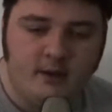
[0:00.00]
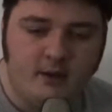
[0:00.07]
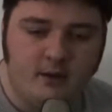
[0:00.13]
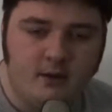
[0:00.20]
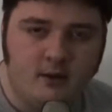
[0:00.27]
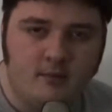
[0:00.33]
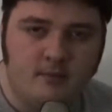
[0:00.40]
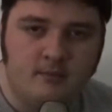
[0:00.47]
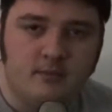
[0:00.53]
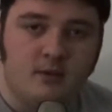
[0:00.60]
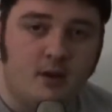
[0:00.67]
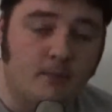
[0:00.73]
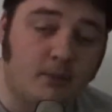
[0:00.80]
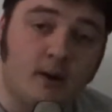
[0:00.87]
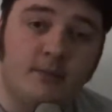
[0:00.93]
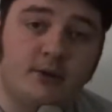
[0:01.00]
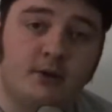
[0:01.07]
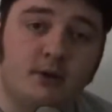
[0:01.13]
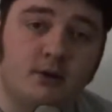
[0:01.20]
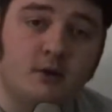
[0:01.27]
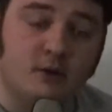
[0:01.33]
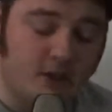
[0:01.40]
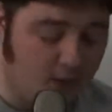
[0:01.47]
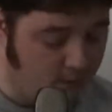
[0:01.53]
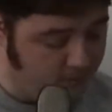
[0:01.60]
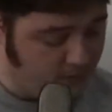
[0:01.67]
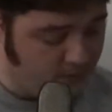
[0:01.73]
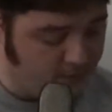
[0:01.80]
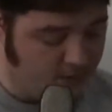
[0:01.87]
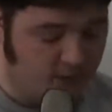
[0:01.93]
Um, I'm probably going to go to hell,
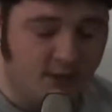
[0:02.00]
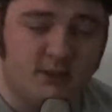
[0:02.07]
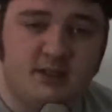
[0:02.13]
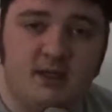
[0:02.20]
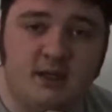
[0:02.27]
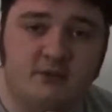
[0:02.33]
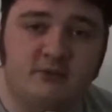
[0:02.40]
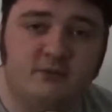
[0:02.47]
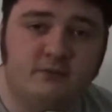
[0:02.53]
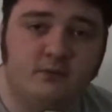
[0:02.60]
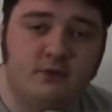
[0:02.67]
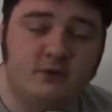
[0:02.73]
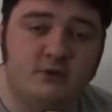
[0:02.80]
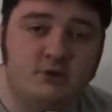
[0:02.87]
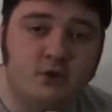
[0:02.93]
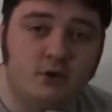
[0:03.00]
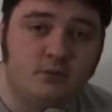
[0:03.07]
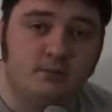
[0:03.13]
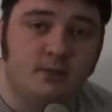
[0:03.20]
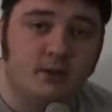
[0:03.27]
probably going to get canceled for this joke,